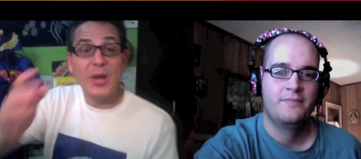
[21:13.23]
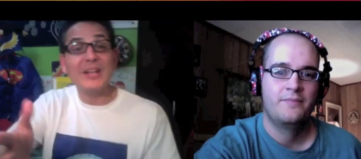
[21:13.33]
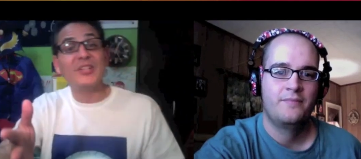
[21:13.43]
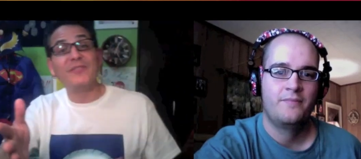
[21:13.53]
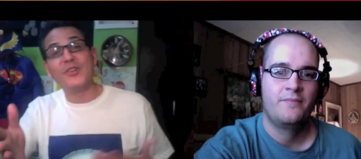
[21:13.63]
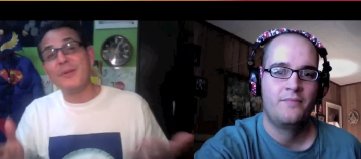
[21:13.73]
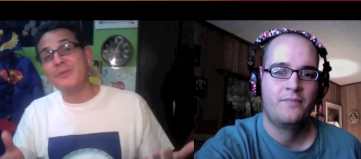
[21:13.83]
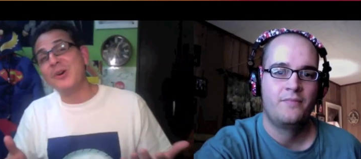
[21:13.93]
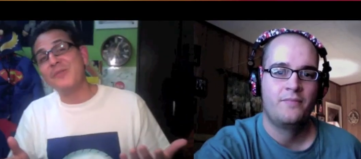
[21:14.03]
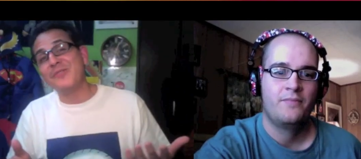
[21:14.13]
Speaker 1: actually, if you're coming
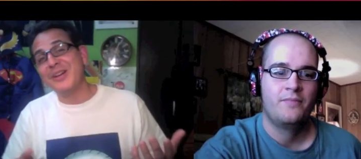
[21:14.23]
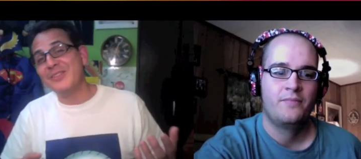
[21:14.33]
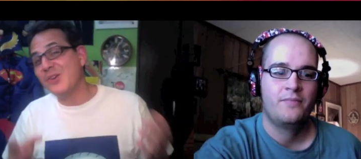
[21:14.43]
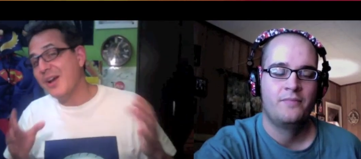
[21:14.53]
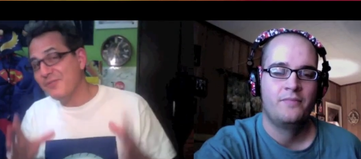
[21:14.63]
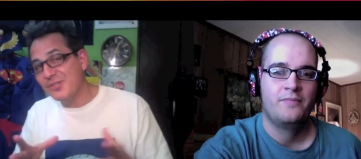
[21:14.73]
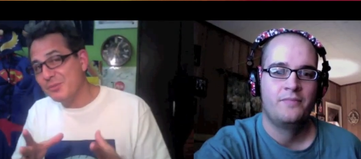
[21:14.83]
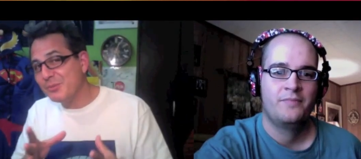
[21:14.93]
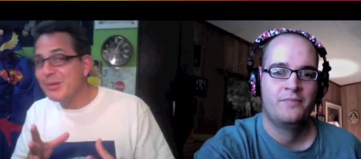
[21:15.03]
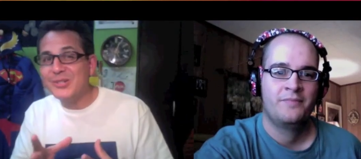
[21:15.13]
over and you have some
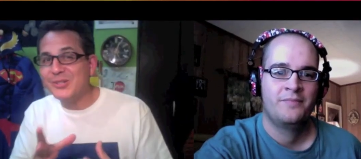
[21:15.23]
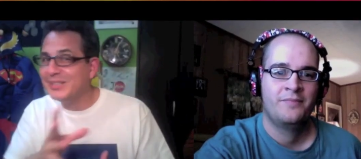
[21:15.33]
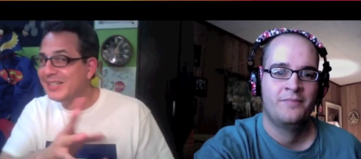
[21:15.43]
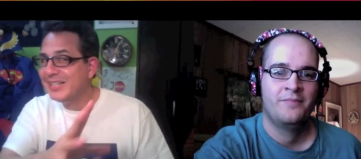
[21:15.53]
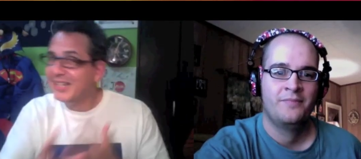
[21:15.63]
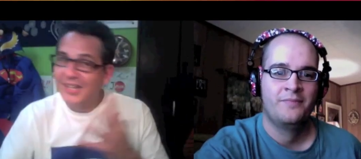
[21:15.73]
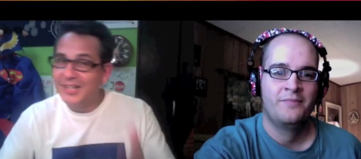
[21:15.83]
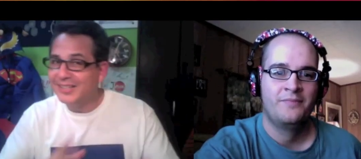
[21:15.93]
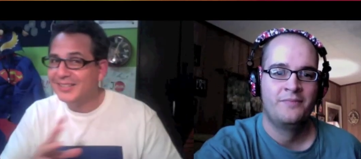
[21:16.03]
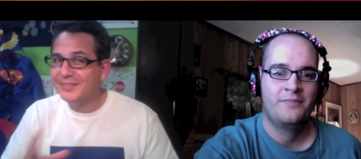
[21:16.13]
special.
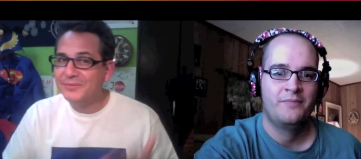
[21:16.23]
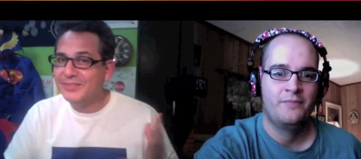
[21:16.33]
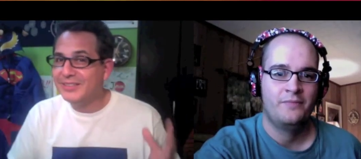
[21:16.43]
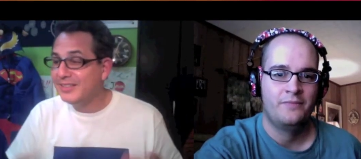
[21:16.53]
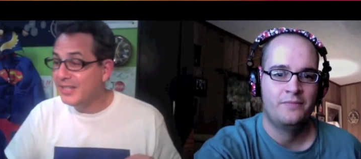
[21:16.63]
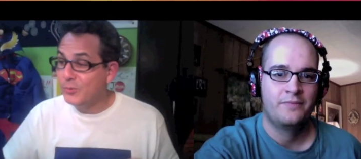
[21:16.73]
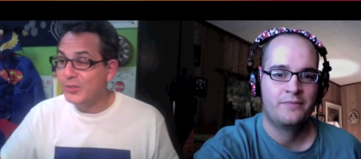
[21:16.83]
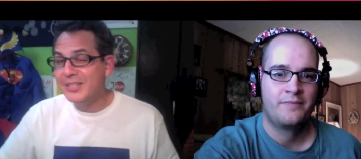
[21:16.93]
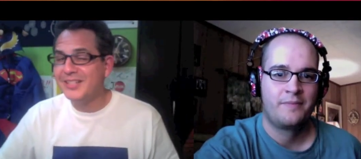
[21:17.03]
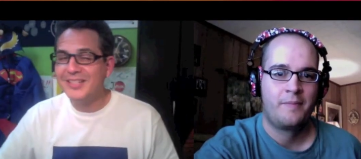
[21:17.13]
Uh,
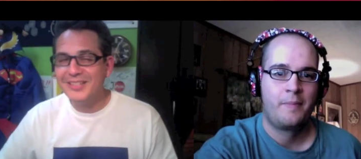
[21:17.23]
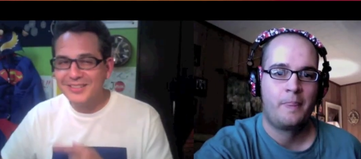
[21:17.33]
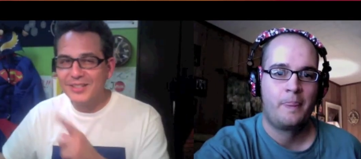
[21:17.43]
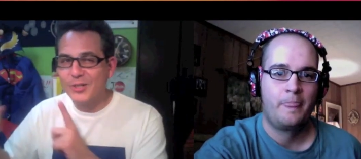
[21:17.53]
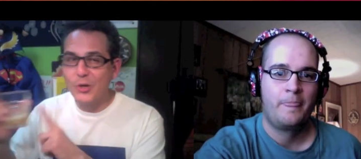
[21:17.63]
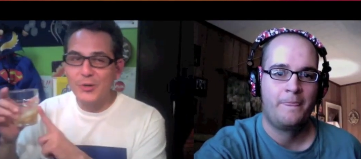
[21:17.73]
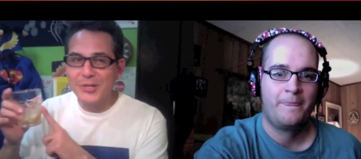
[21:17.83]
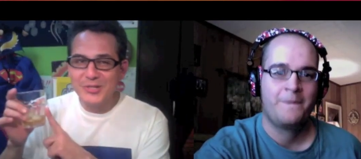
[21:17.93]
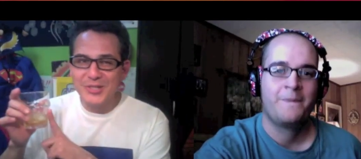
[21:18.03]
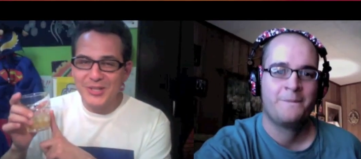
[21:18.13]
liquid uh,
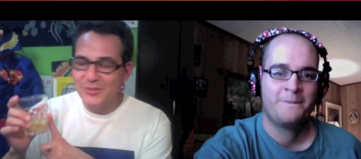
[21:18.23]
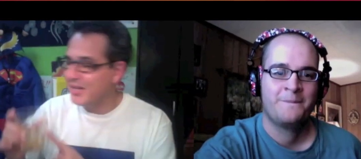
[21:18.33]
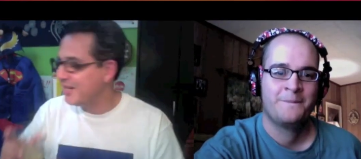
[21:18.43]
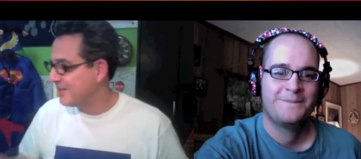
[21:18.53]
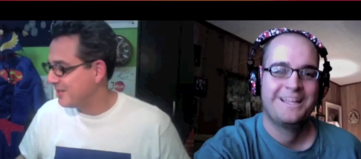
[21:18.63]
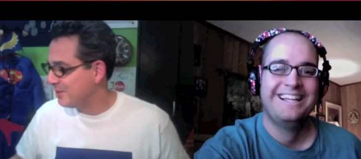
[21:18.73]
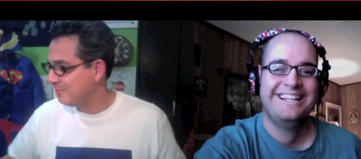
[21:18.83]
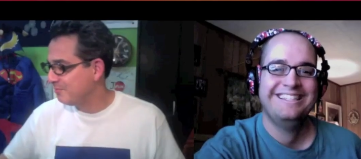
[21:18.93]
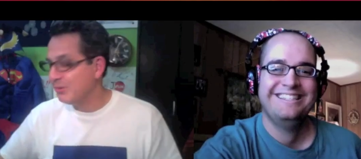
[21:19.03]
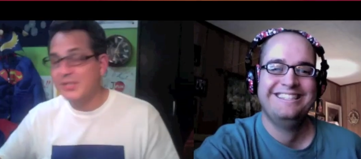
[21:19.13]
courage that you like, and
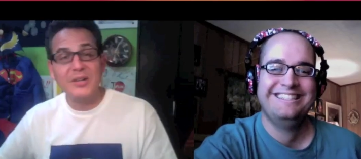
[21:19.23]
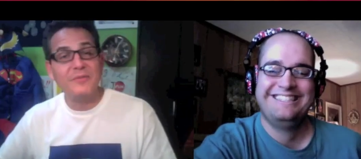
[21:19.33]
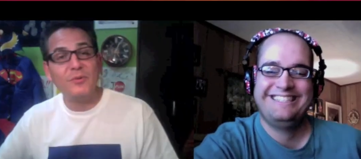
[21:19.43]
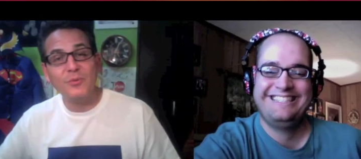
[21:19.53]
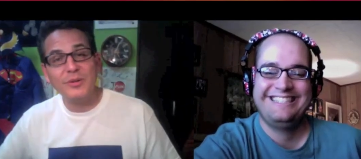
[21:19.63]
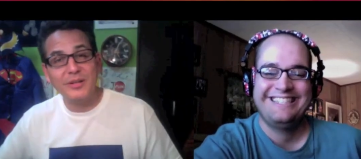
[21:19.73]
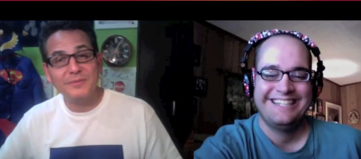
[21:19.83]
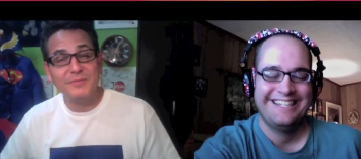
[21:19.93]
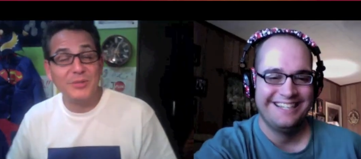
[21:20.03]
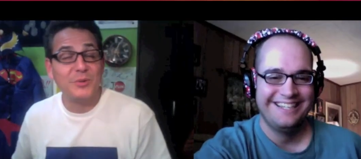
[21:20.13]
bring that over
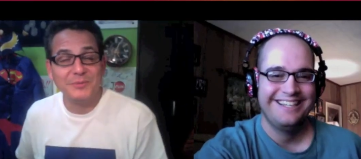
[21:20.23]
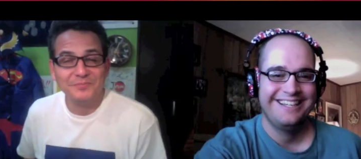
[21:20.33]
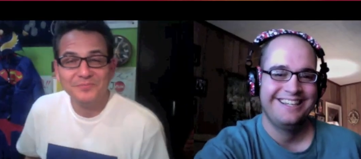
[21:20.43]
um, as well.